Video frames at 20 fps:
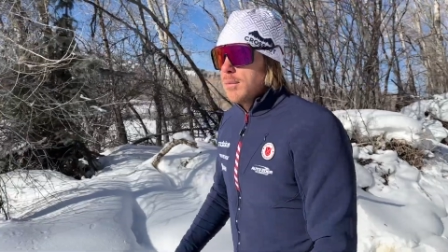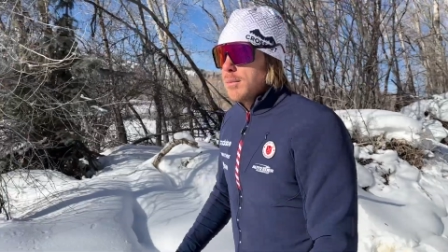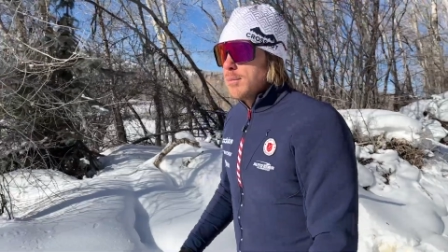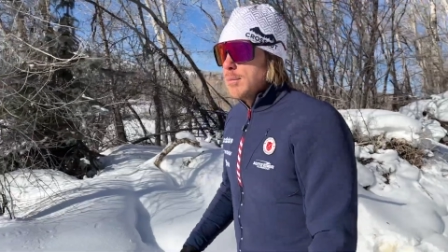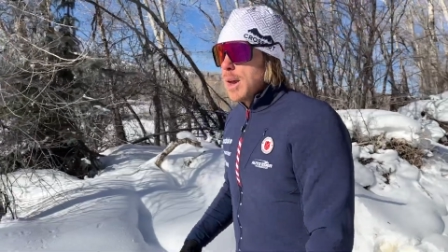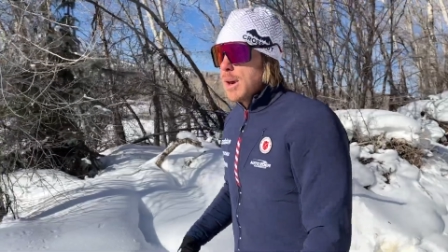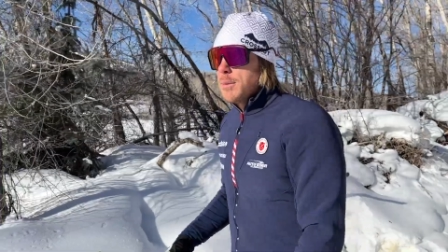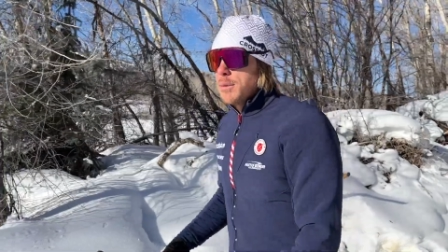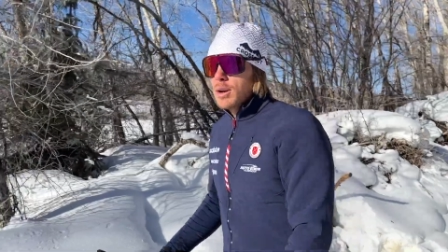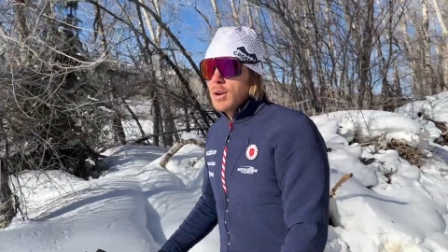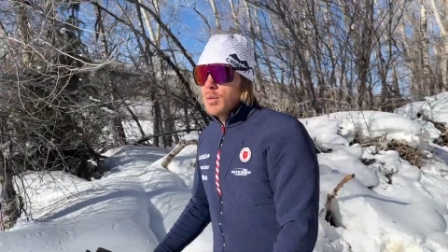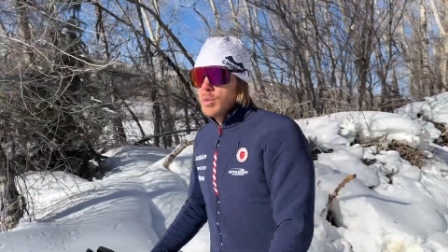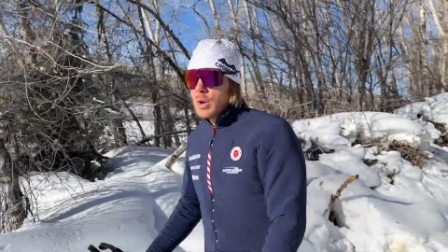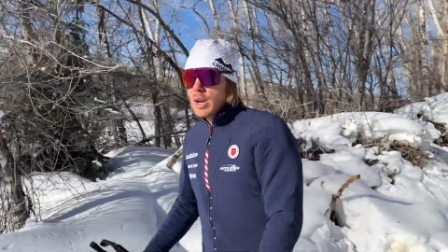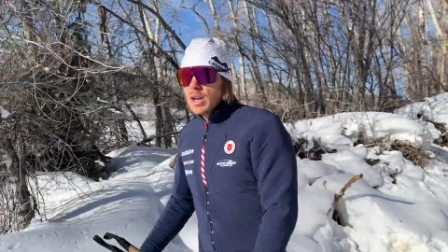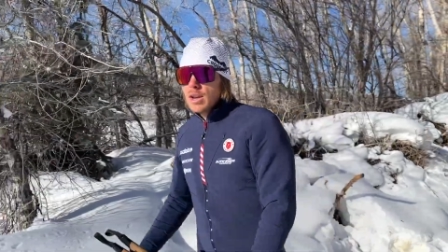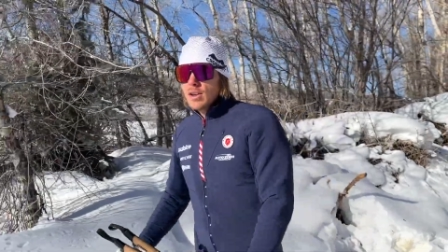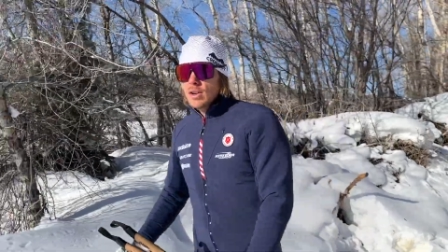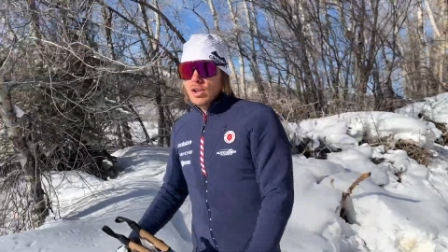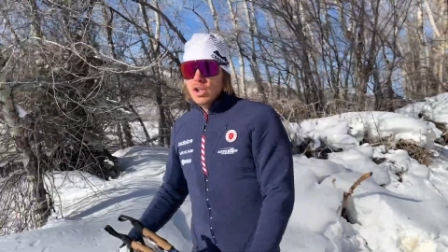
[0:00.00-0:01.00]
maybe a
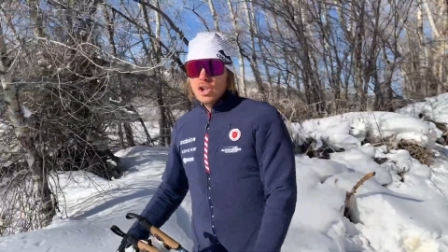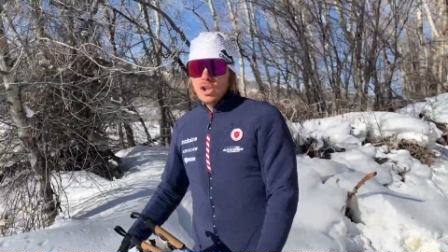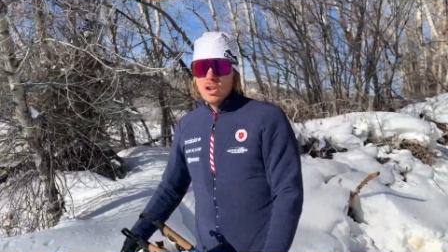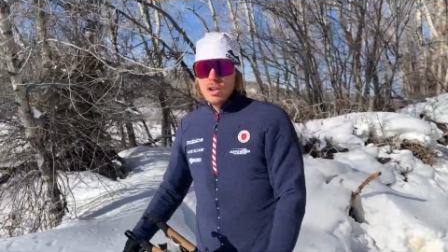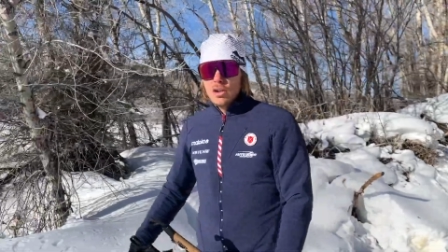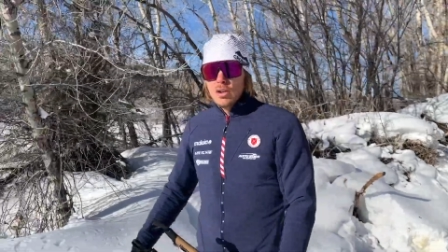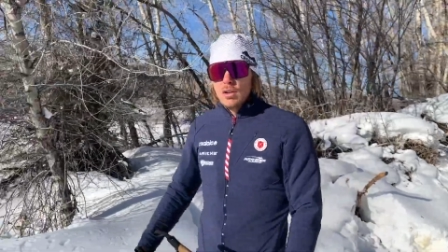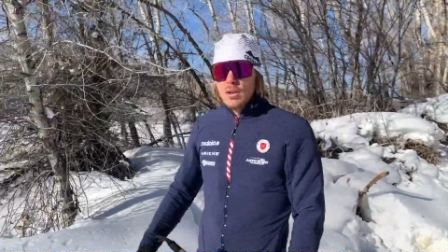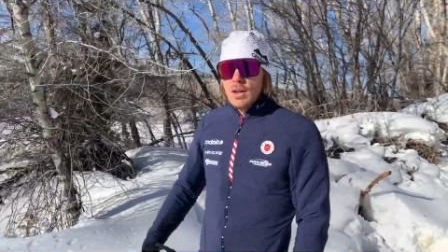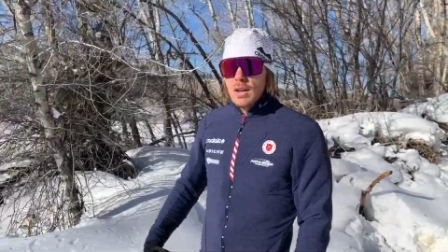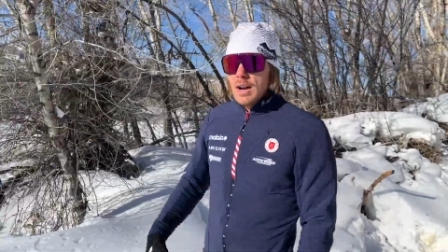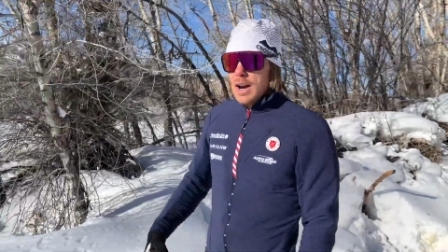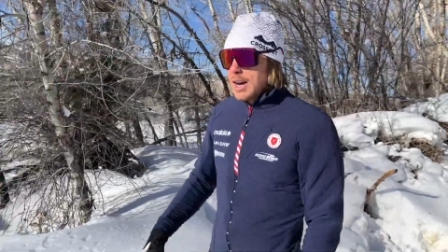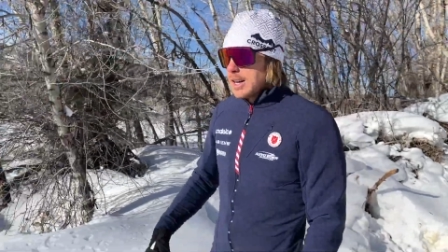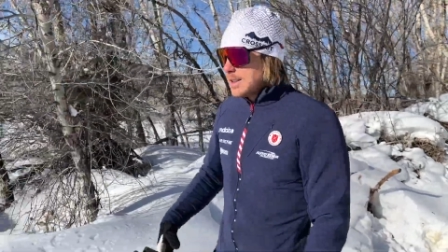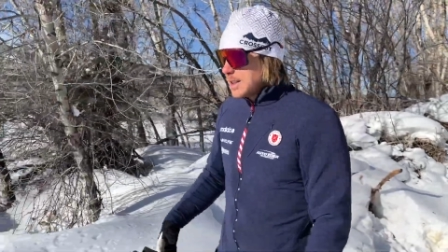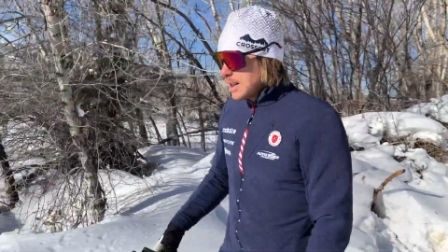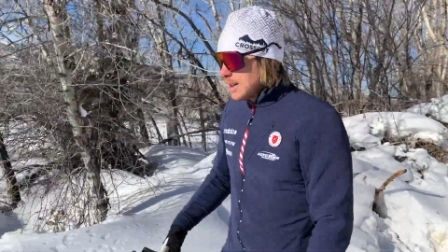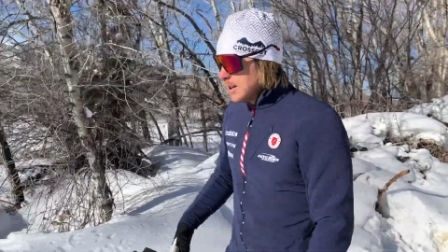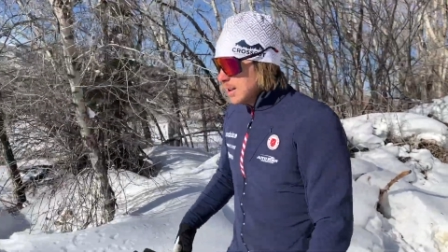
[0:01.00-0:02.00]
week or two,
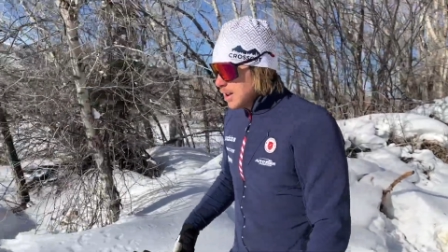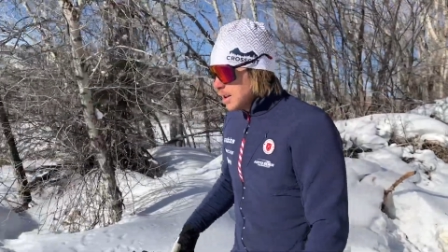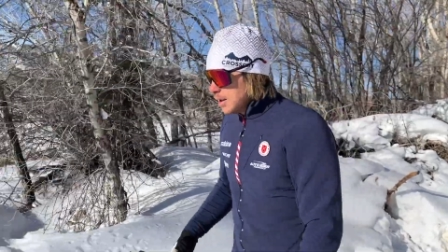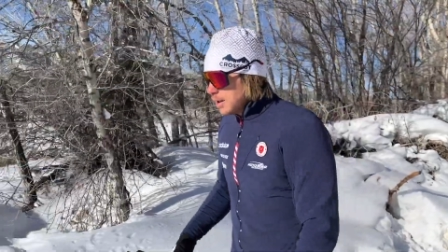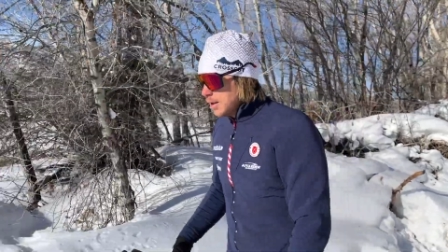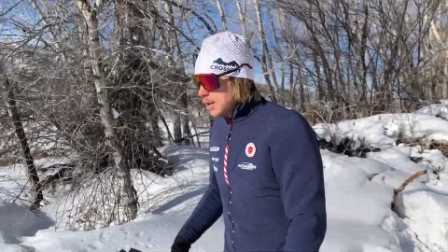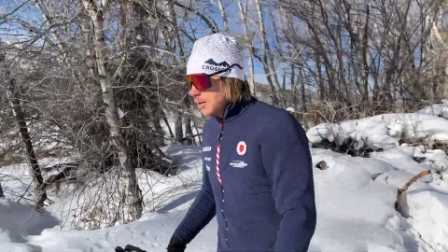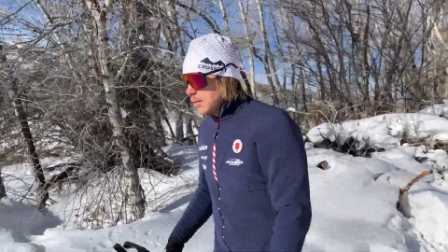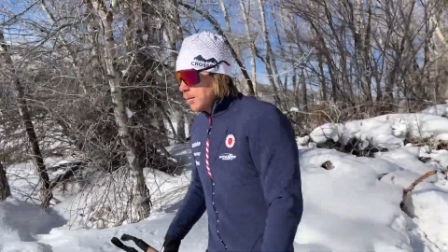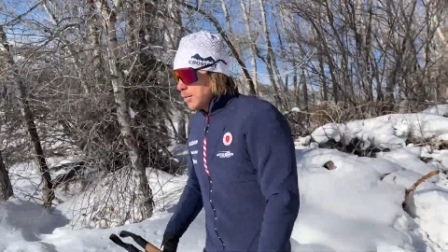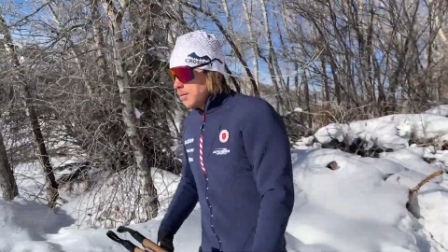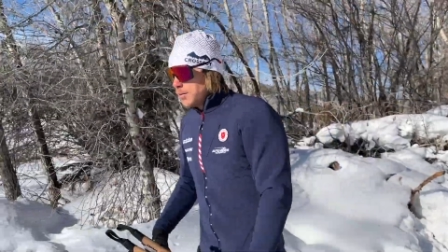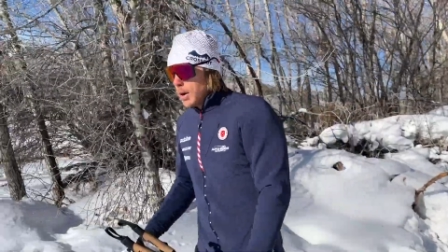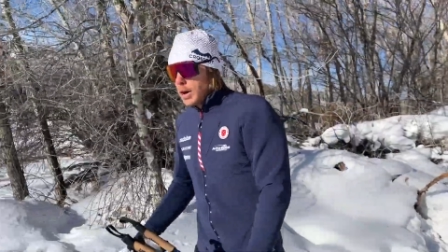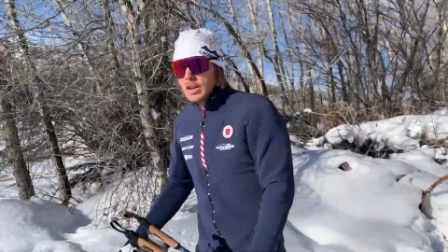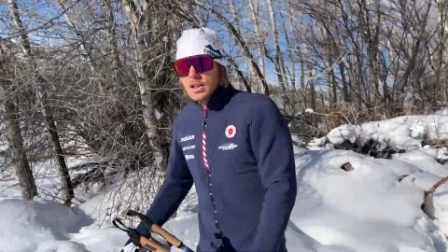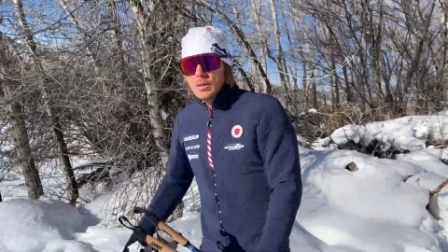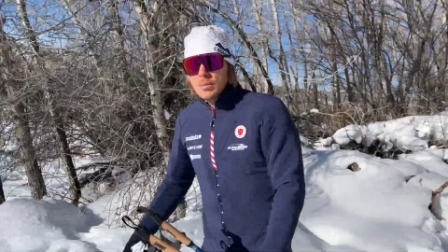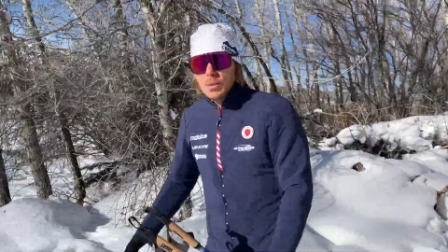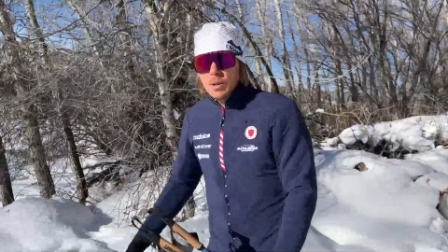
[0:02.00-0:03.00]
ideally
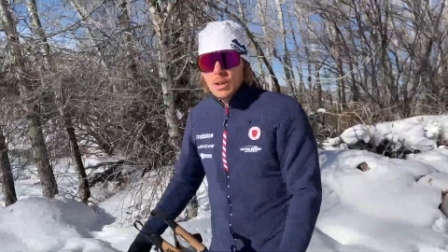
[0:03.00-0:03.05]
multiple